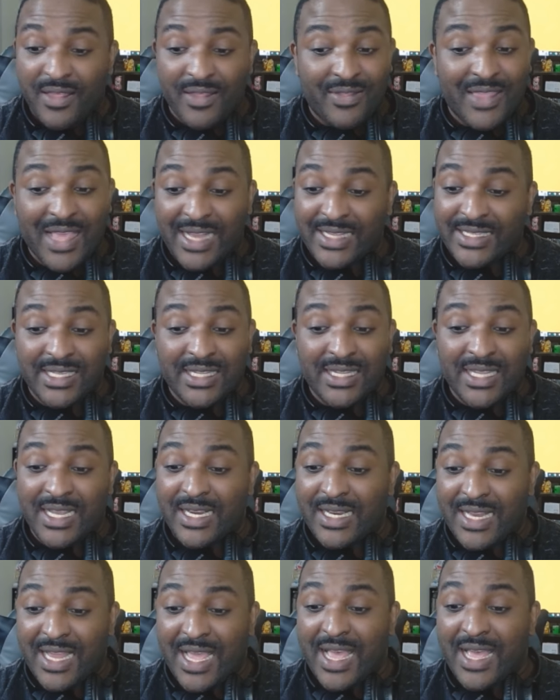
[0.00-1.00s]
that's a thing
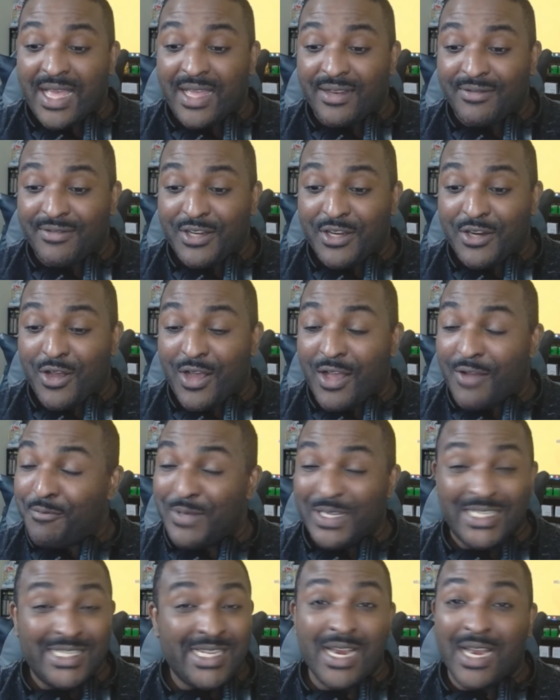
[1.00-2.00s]
that, you know, I've
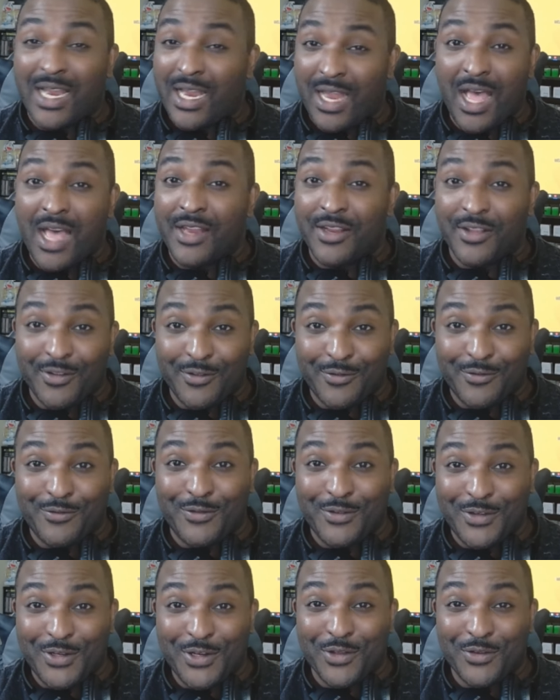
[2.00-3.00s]
been saying a lot of,
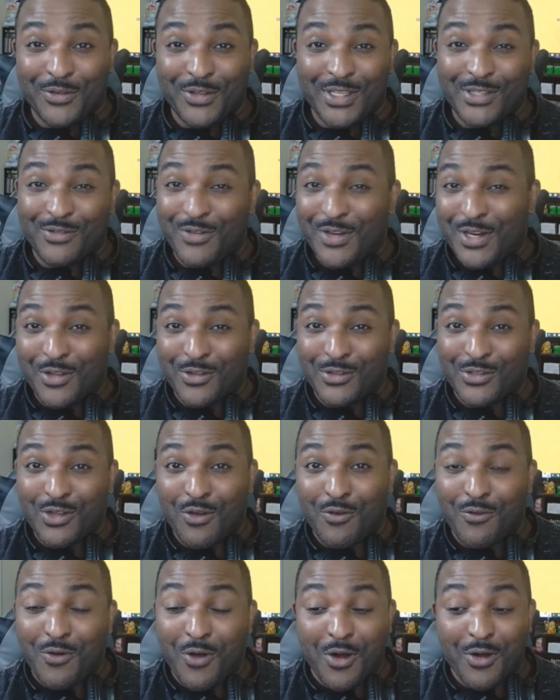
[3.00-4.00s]
you know, in this video so
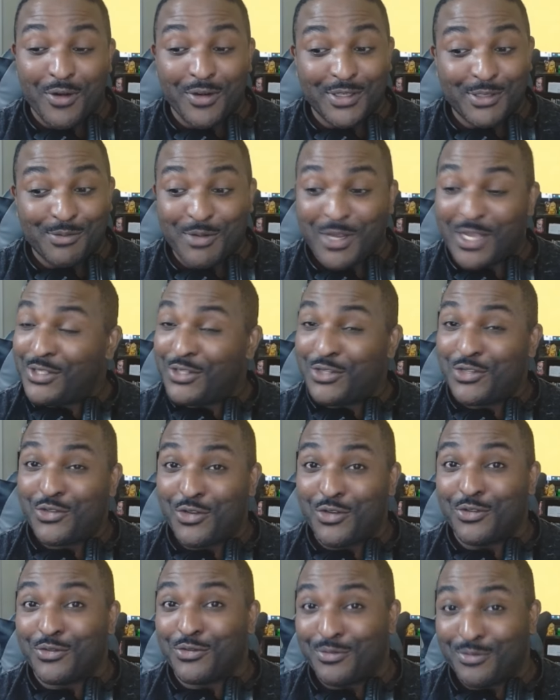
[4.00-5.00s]
far. It's because it's true.